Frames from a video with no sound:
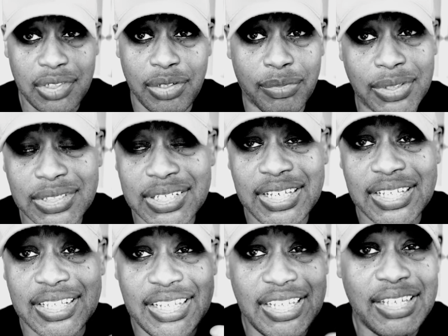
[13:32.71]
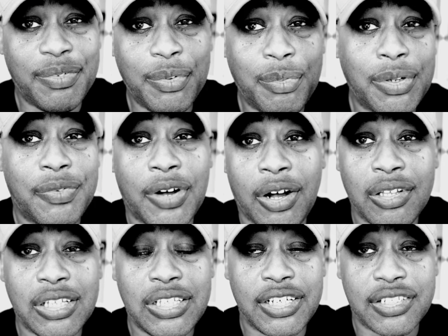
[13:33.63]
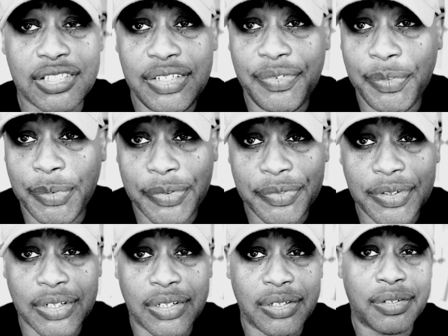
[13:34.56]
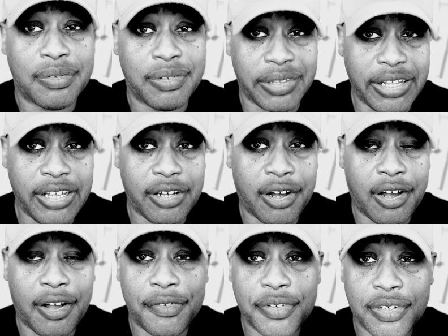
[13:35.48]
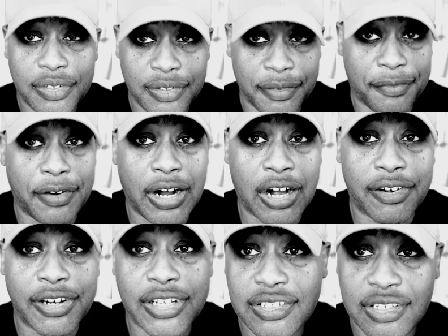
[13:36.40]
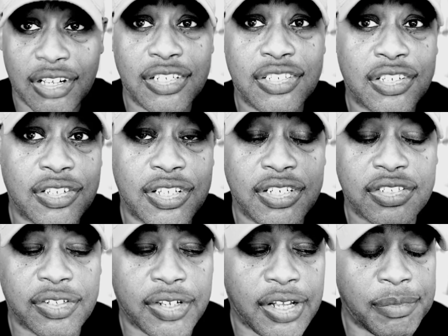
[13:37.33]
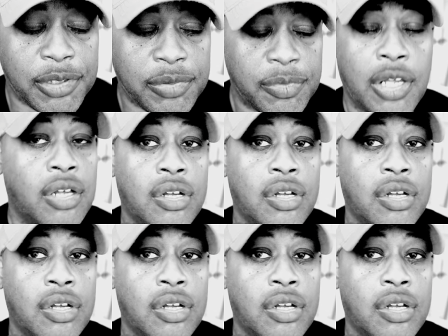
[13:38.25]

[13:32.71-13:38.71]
and once again even with all of this even with the layoffs, the firings, all these other things that are coming,